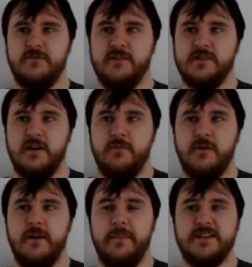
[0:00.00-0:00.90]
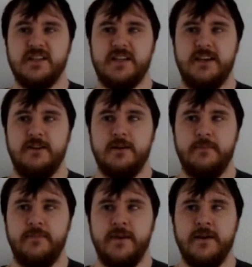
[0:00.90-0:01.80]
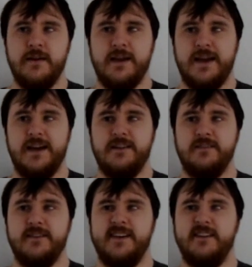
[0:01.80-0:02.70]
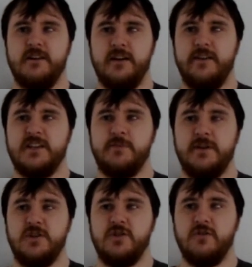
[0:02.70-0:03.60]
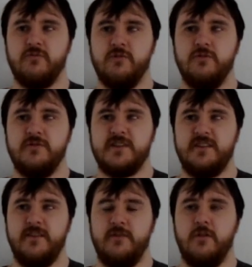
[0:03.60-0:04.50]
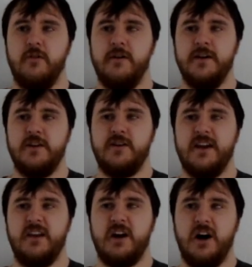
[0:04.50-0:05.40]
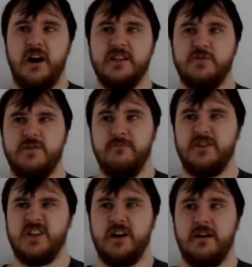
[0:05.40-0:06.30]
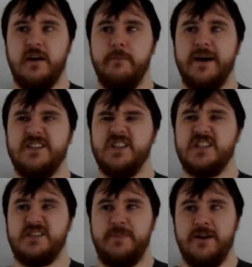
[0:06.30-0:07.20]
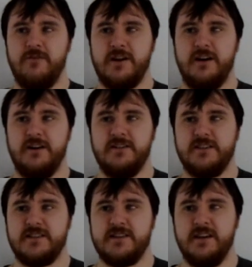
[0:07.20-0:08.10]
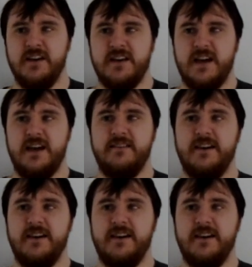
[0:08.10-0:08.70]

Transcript: for example, at Magic Kingdom, and they kind of explain to you the rules. You get your cards, which are kind of like magic spell cards, and